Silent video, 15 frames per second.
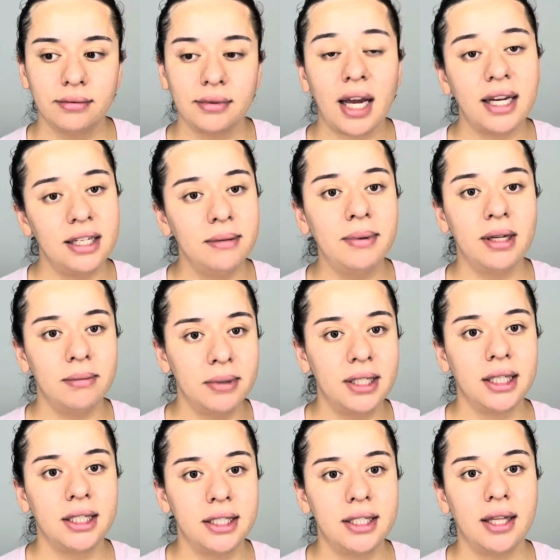I did become
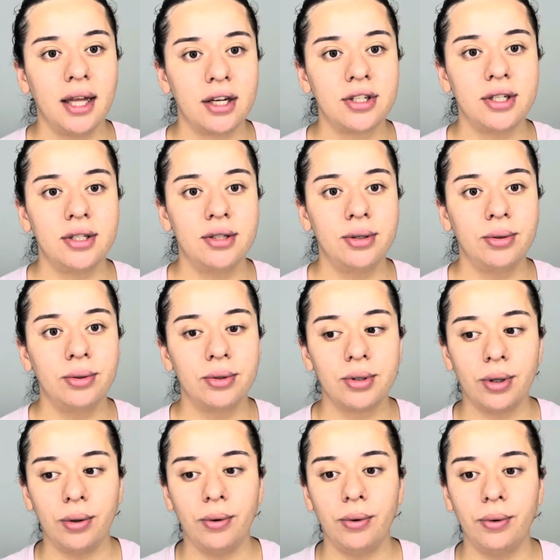addicted to that shit too.
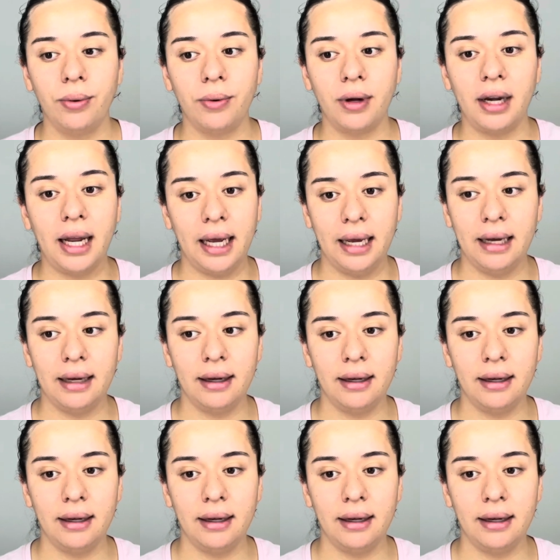So like,